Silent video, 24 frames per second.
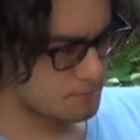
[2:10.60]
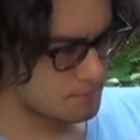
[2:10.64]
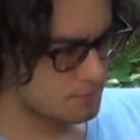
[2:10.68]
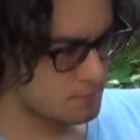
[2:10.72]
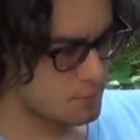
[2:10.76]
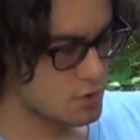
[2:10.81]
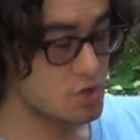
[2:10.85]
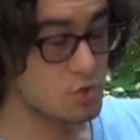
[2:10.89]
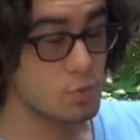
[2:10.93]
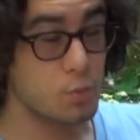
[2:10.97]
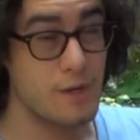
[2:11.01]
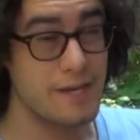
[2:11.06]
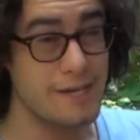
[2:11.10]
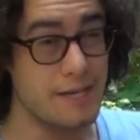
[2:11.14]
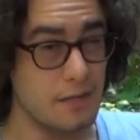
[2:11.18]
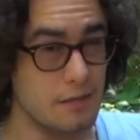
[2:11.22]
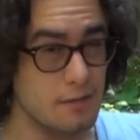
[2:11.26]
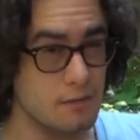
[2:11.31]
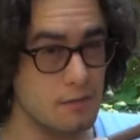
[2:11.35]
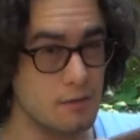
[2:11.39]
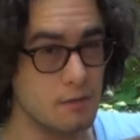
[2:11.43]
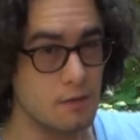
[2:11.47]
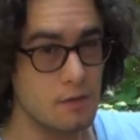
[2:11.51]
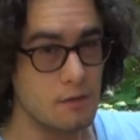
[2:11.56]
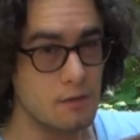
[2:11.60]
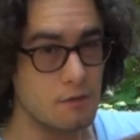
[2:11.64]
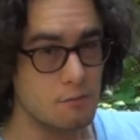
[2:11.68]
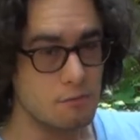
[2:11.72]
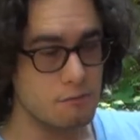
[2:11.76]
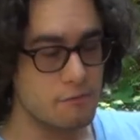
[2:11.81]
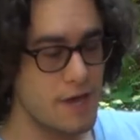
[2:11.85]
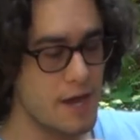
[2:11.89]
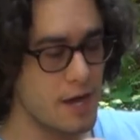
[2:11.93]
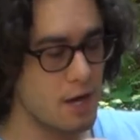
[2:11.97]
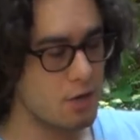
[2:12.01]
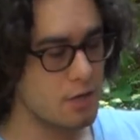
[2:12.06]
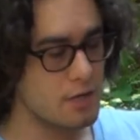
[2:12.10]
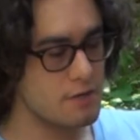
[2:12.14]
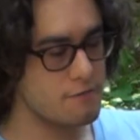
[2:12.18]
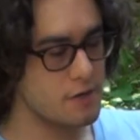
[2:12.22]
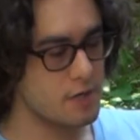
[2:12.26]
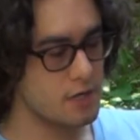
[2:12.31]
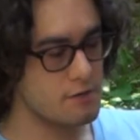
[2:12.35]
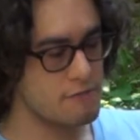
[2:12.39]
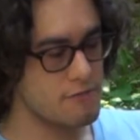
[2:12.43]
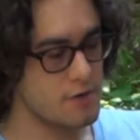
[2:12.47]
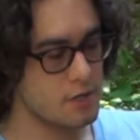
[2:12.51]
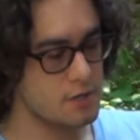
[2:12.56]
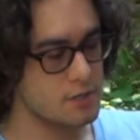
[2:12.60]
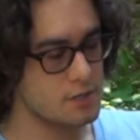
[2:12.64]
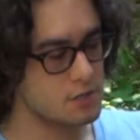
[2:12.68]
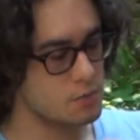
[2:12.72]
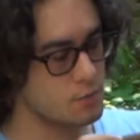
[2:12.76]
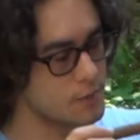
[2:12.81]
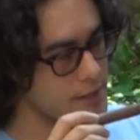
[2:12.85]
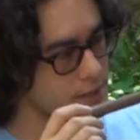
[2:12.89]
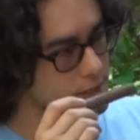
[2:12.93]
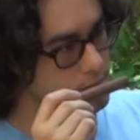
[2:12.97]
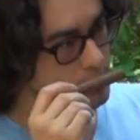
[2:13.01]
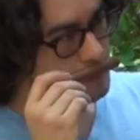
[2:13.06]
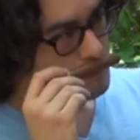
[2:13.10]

sweet, very, very, very sweet,